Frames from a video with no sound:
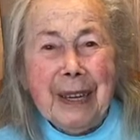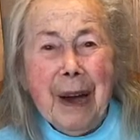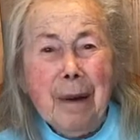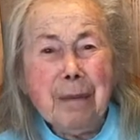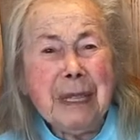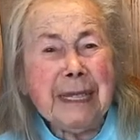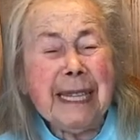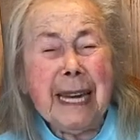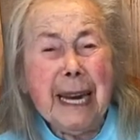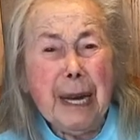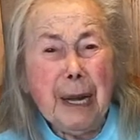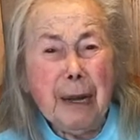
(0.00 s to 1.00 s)
The
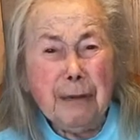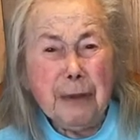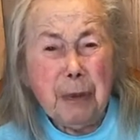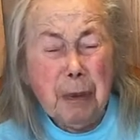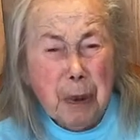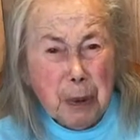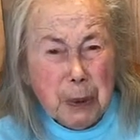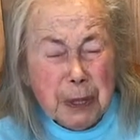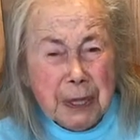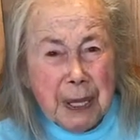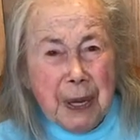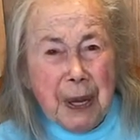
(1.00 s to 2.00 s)
comments that I love the
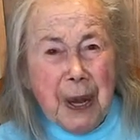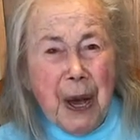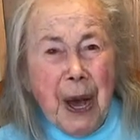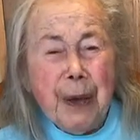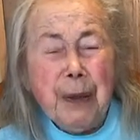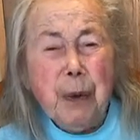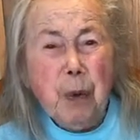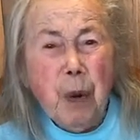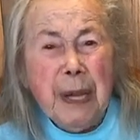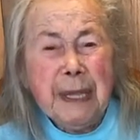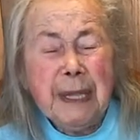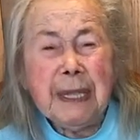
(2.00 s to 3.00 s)
most are the
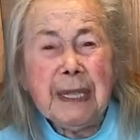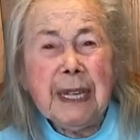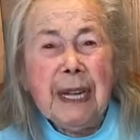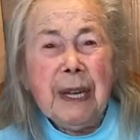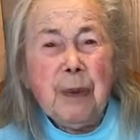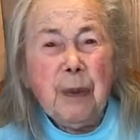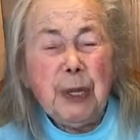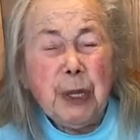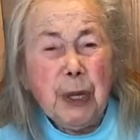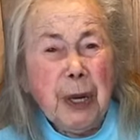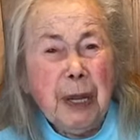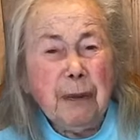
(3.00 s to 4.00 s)
ones
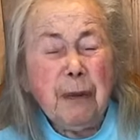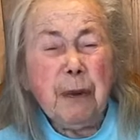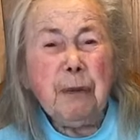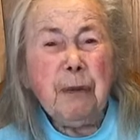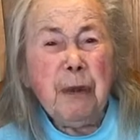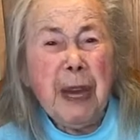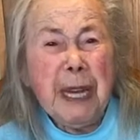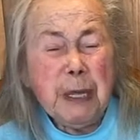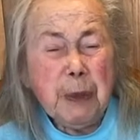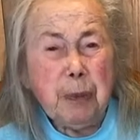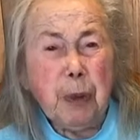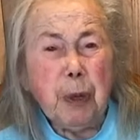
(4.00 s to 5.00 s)
which are not from
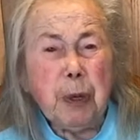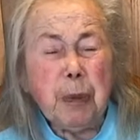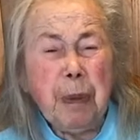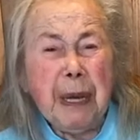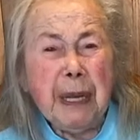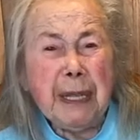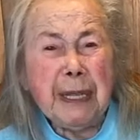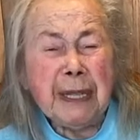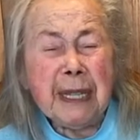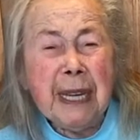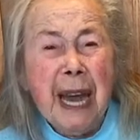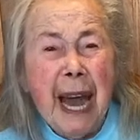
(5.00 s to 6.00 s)
Facebook
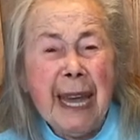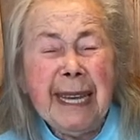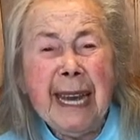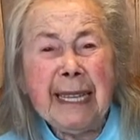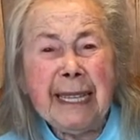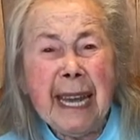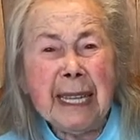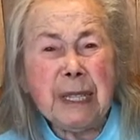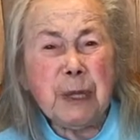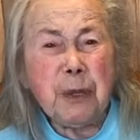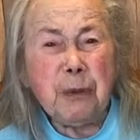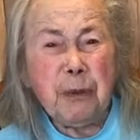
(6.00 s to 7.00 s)
because I can't
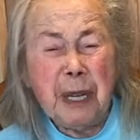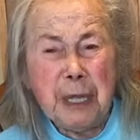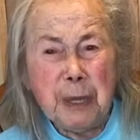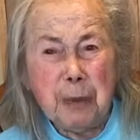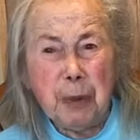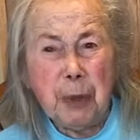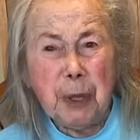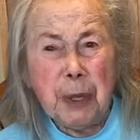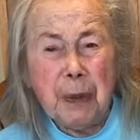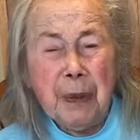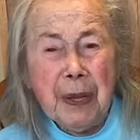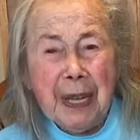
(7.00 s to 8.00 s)
answer
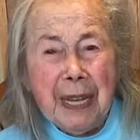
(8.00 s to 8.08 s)
Facebook.